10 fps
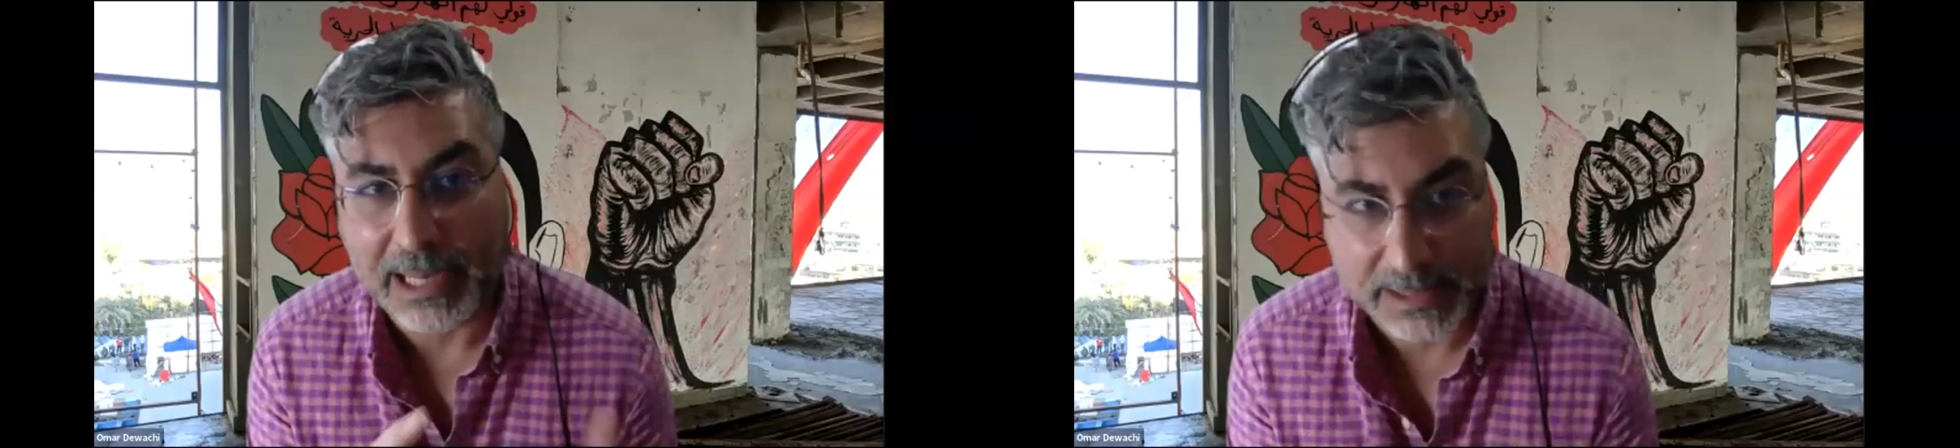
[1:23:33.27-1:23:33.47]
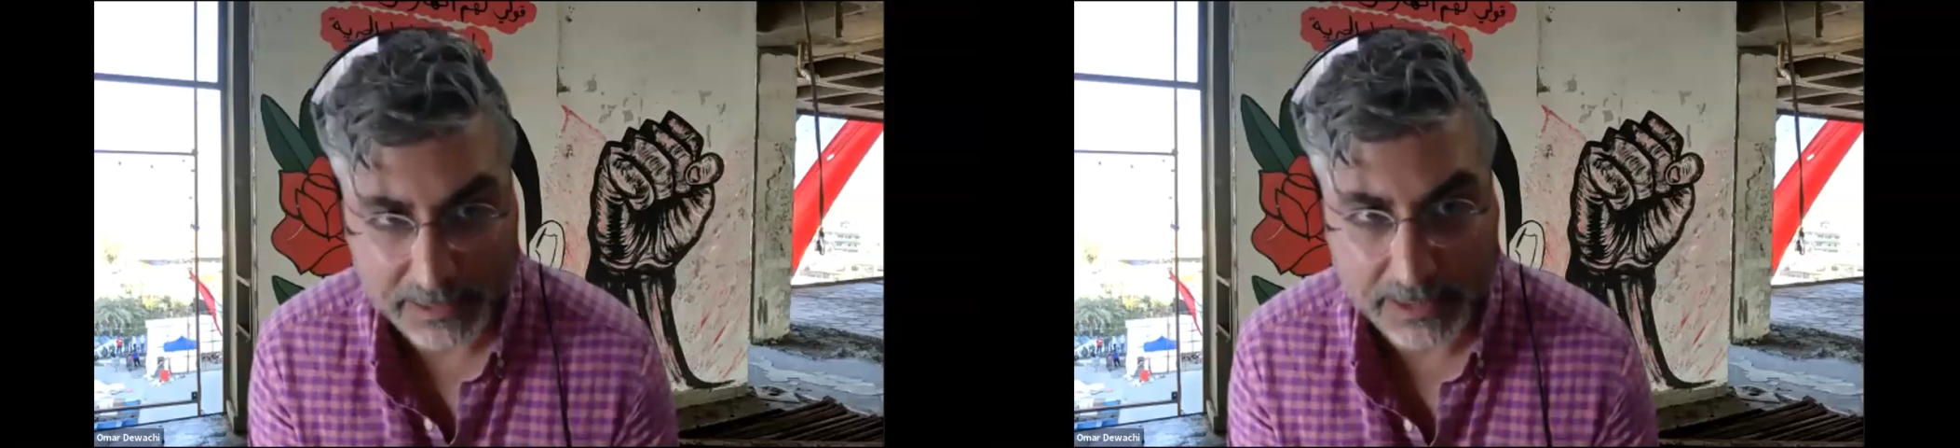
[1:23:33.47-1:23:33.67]

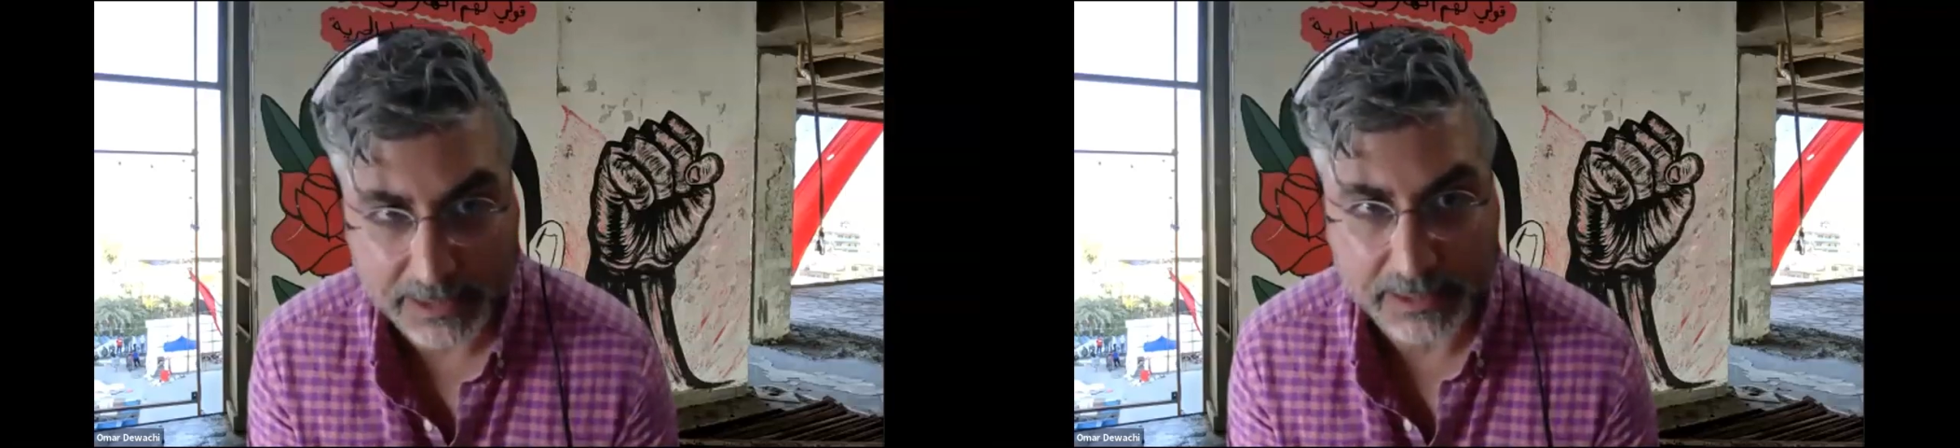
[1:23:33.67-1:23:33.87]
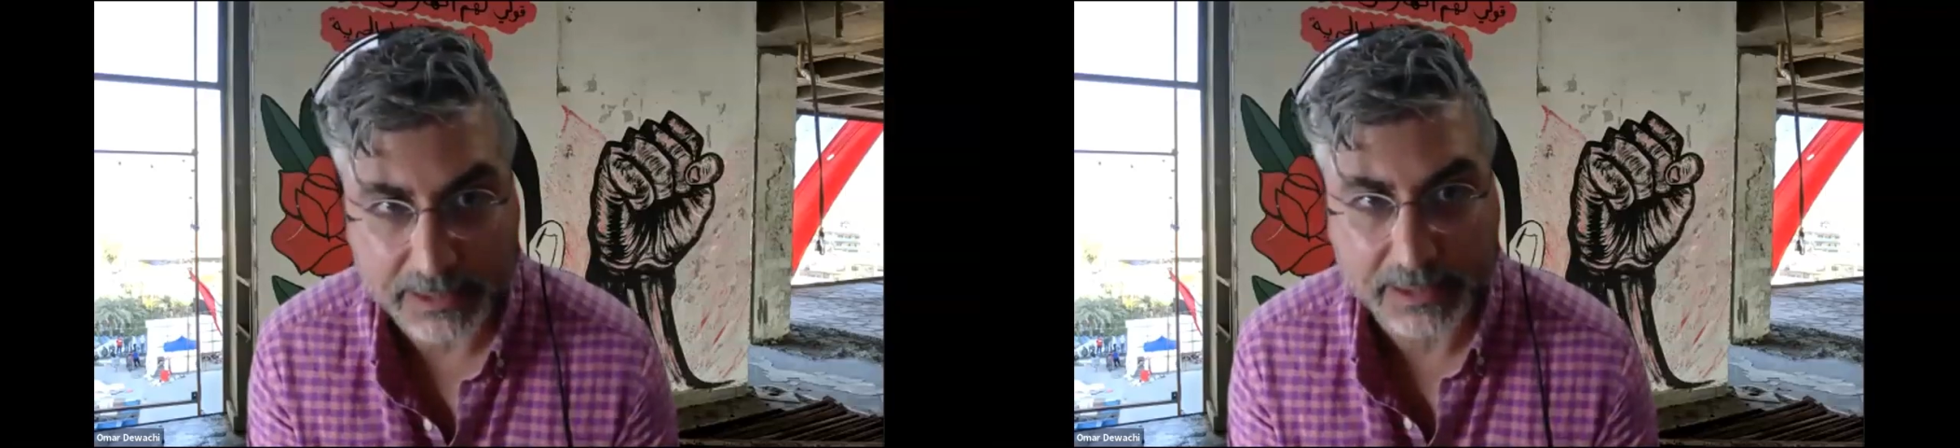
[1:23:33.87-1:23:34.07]

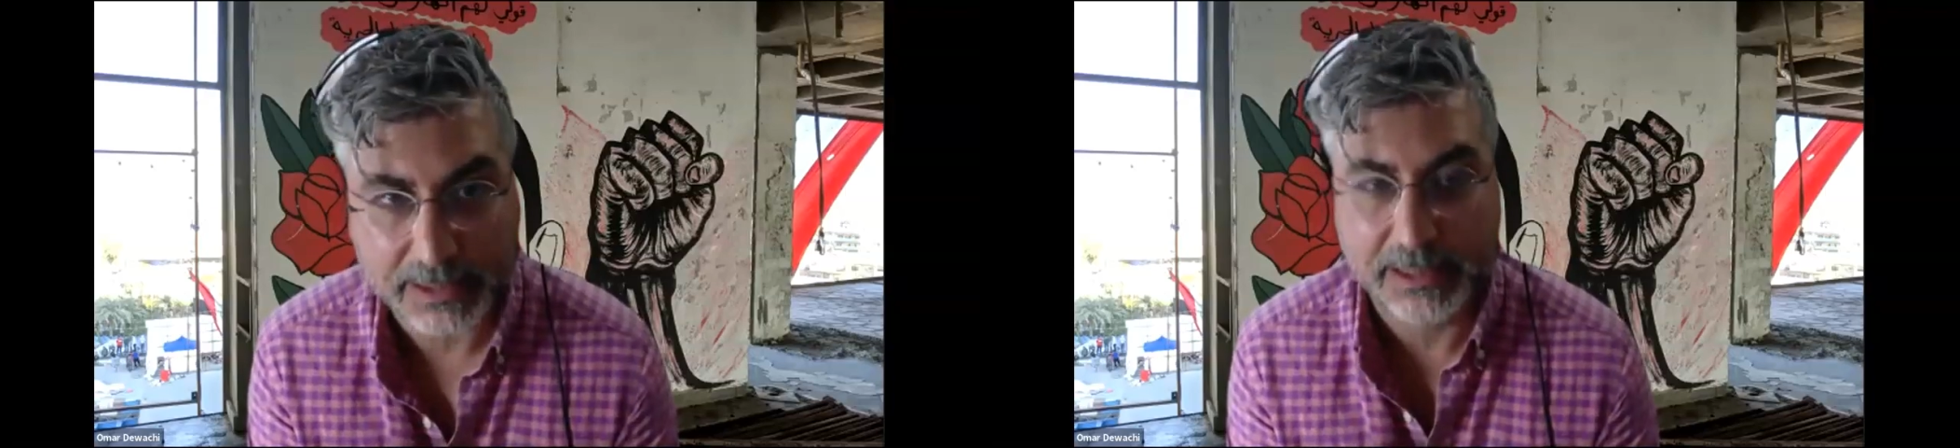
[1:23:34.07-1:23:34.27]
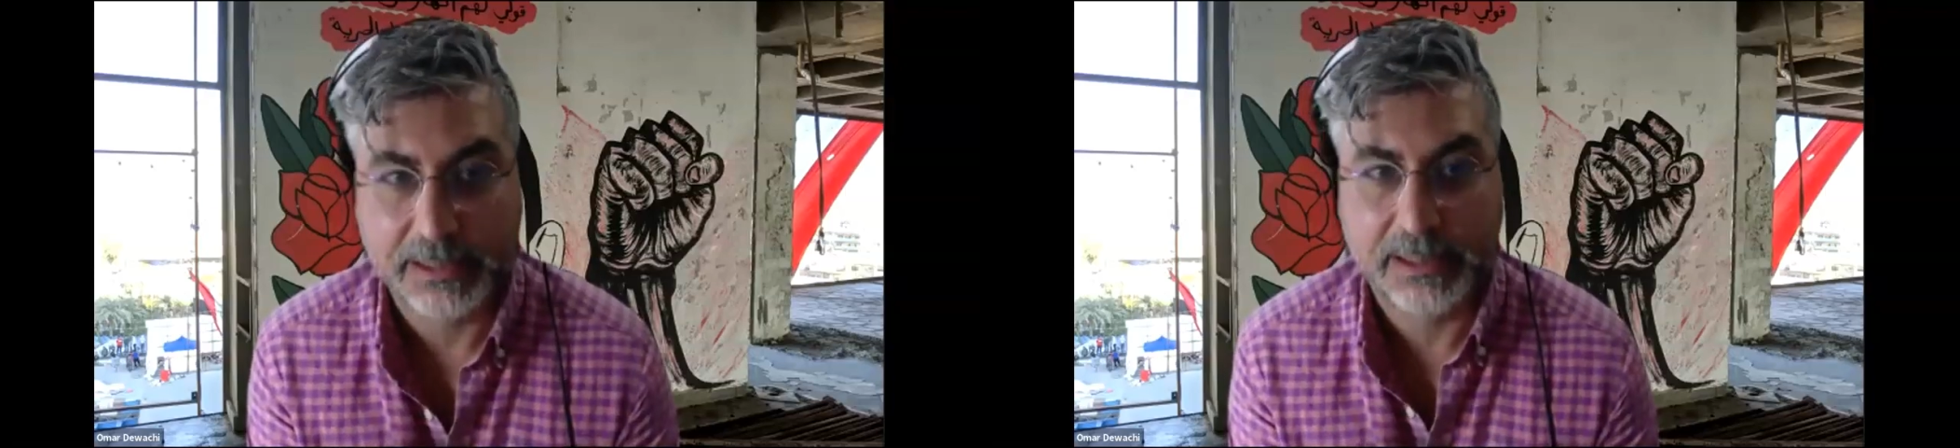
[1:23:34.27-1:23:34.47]

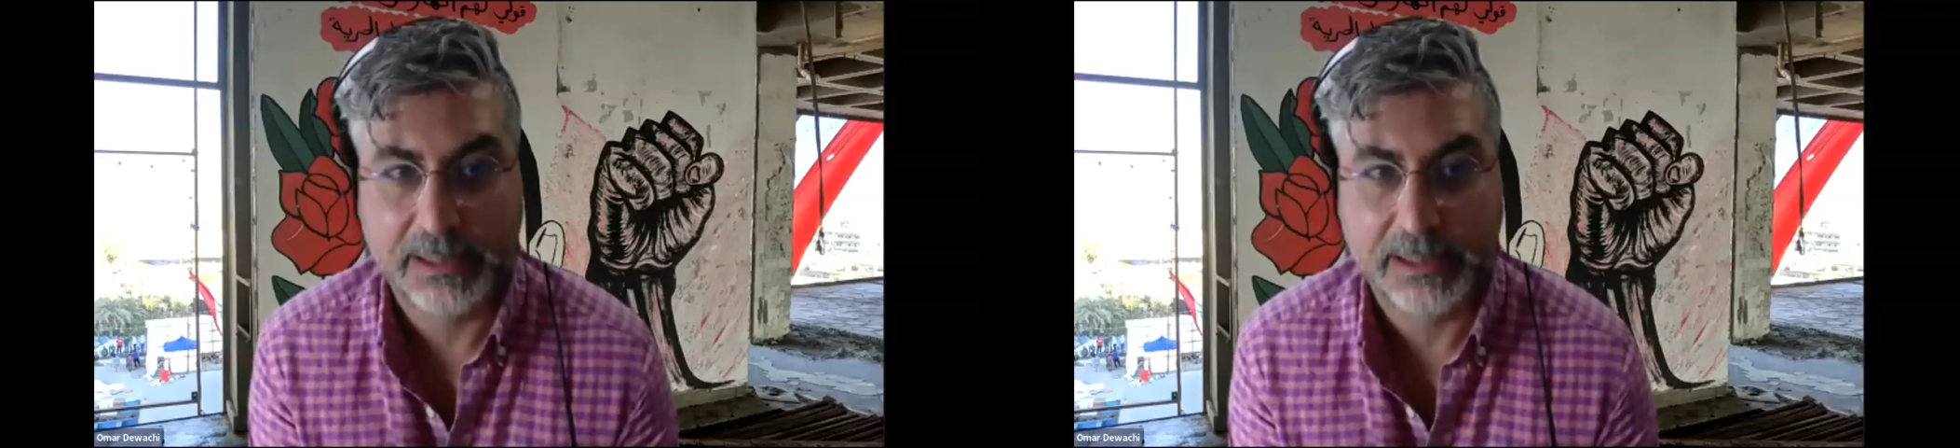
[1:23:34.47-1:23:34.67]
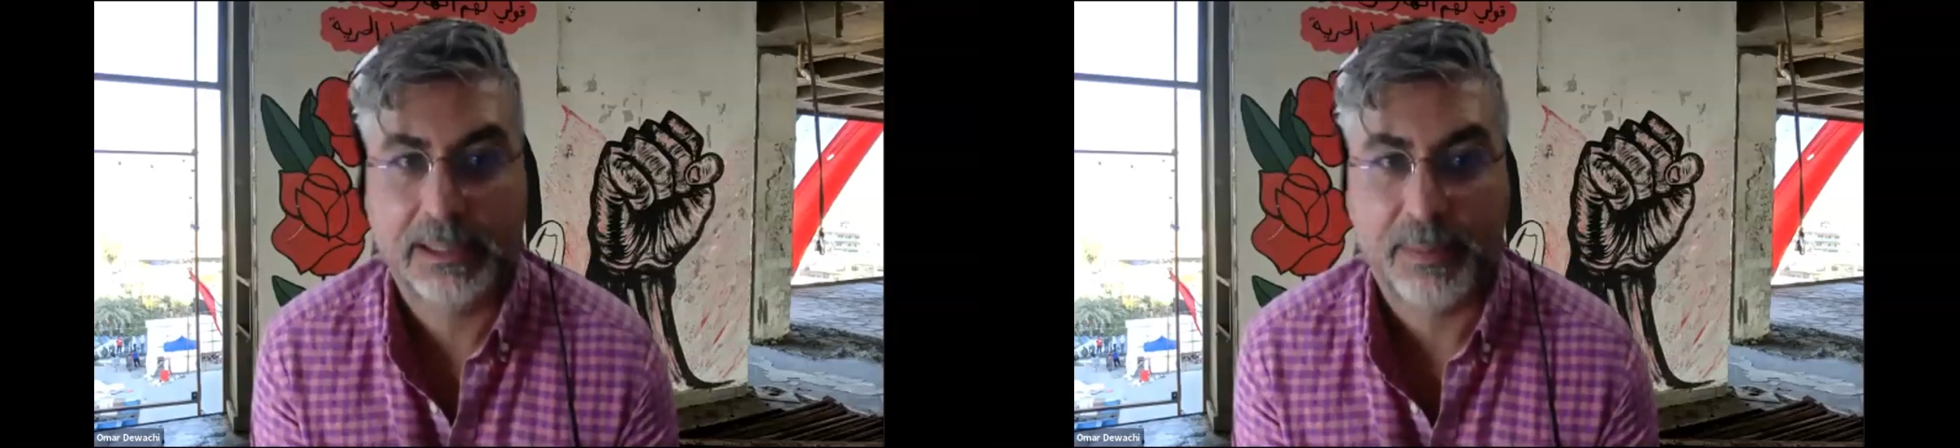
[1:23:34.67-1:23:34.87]
in